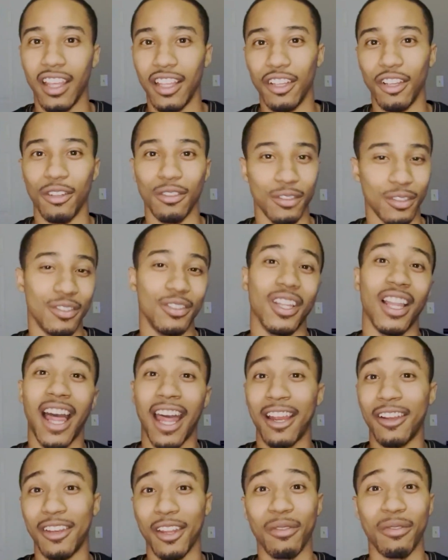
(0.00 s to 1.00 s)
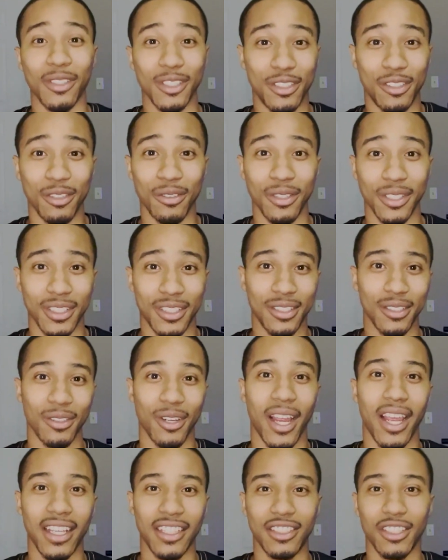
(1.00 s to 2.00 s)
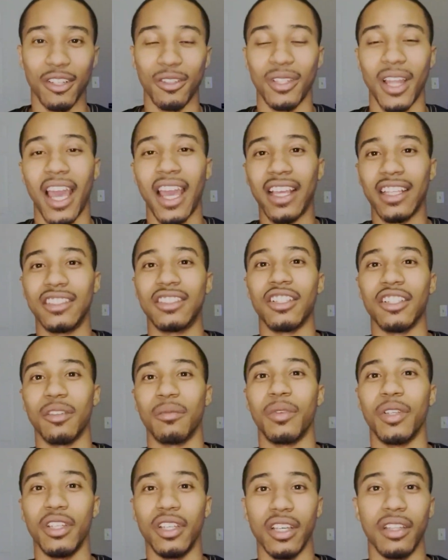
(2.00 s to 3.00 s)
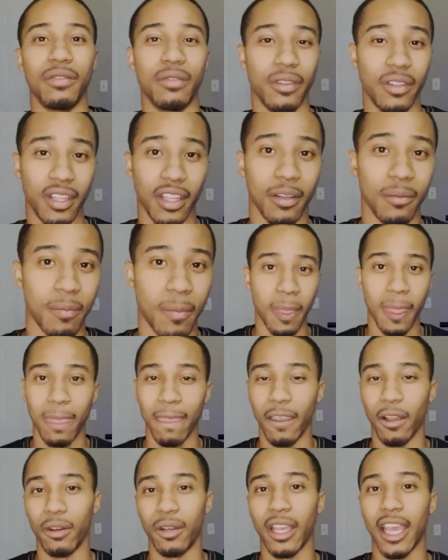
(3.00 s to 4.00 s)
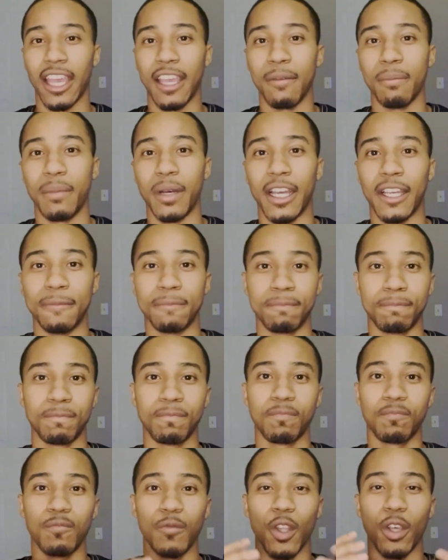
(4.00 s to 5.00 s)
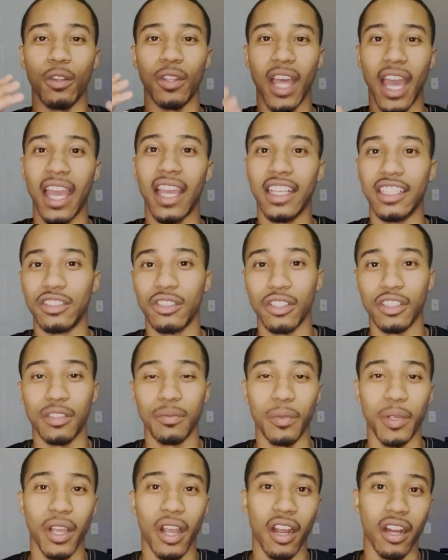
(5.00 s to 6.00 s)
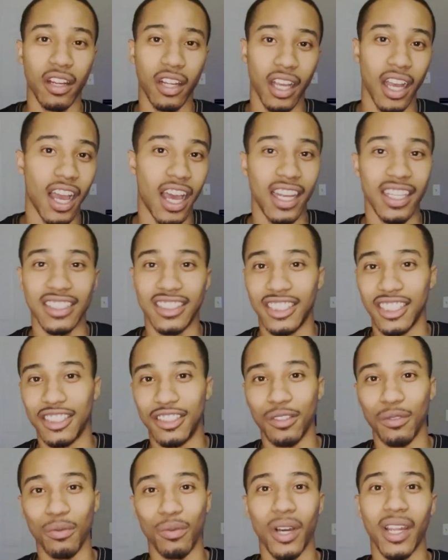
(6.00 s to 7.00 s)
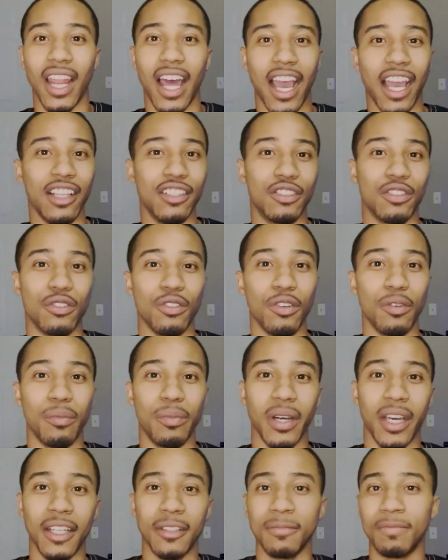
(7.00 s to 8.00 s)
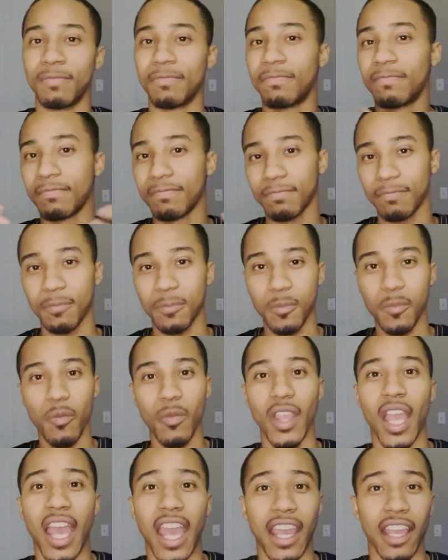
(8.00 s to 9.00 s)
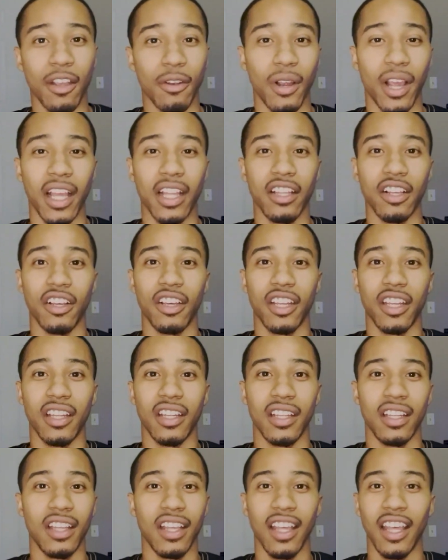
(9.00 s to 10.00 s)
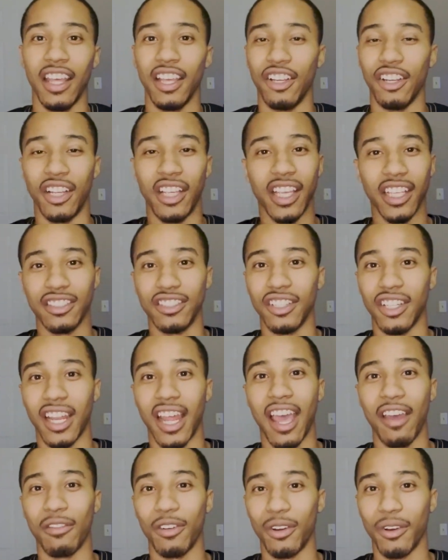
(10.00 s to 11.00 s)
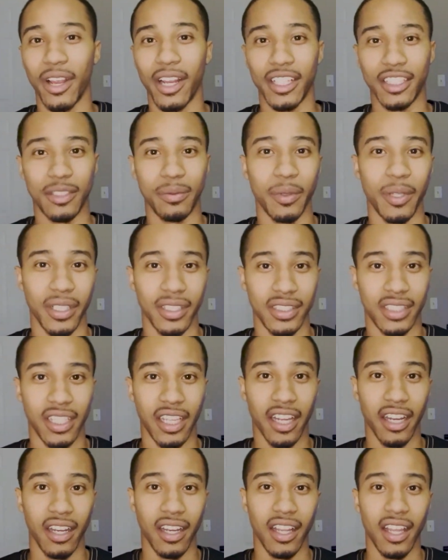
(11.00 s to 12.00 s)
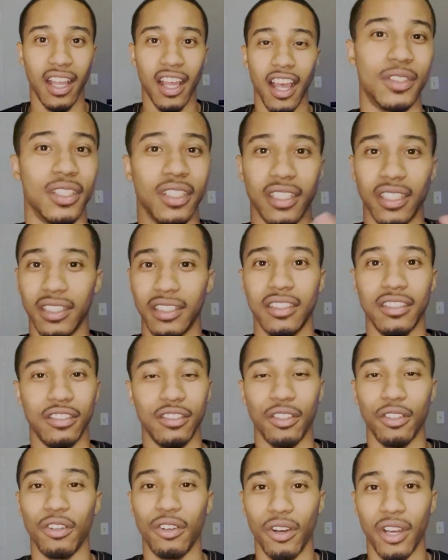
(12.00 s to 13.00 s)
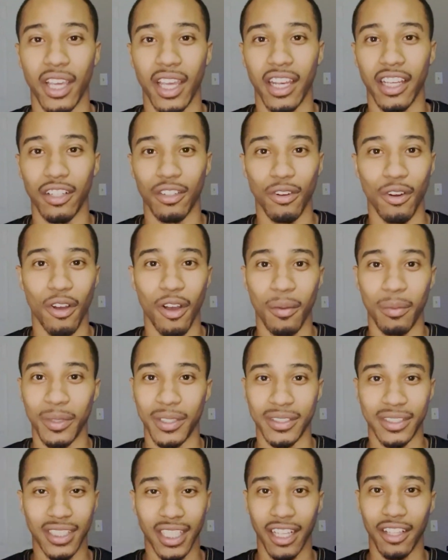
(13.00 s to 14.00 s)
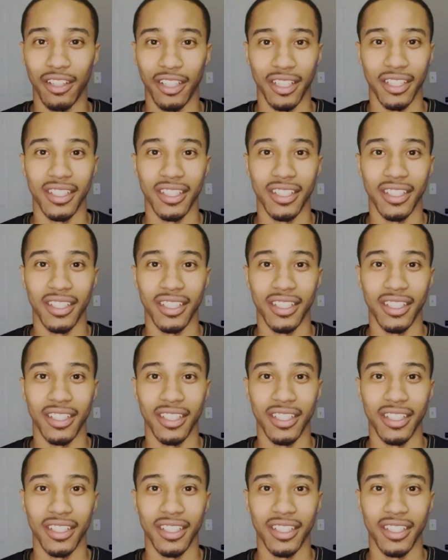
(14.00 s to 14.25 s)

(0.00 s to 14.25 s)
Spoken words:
a lot of different students, right? So that is going to be good for them. Okay, but that is going to be our con. It's just the one high school, but hey, right? Your kids are gonna have a great experience there to go ahead and grow up and tell